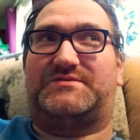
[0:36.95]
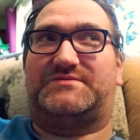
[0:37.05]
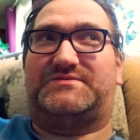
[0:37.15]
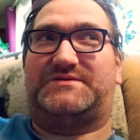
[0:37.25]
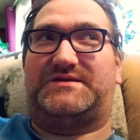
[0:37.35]

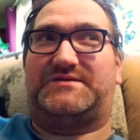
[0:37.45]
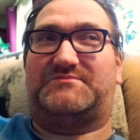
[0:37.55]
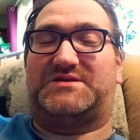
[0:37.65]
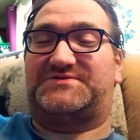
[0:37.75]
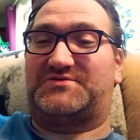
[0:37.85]
the
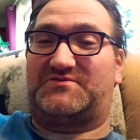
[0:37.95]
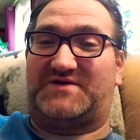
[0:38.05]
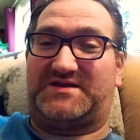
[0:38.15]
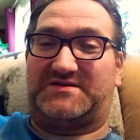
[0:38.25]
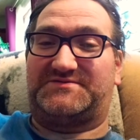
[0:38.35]
Minnesota
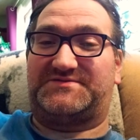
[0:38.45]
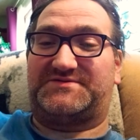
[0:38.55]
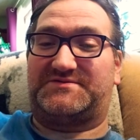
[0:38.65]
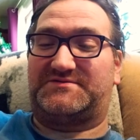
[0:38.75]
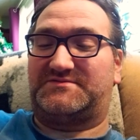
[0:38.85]

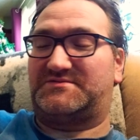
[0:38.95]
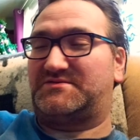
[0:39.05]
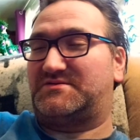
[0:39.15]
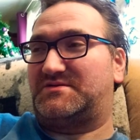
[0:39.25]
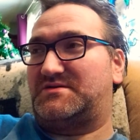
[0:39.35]
Vikings.
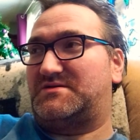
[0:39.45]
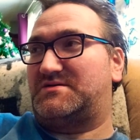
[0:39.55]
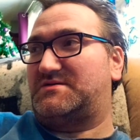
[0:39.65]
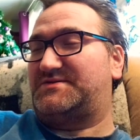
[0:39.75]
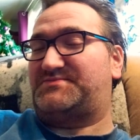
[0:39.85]

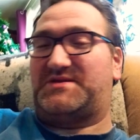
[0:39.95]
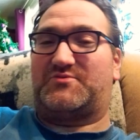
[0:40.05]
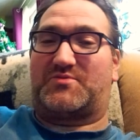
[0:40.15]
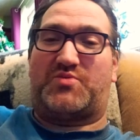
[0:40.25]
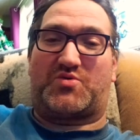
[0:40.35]
It's being
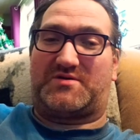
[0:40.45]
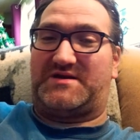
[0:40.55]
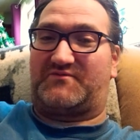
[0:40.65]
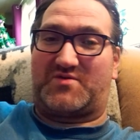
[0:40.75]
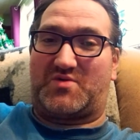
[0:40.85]
reported
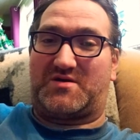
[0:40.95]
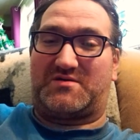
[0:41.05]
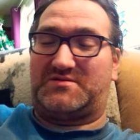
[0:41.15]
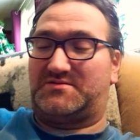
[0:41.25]
everywhere.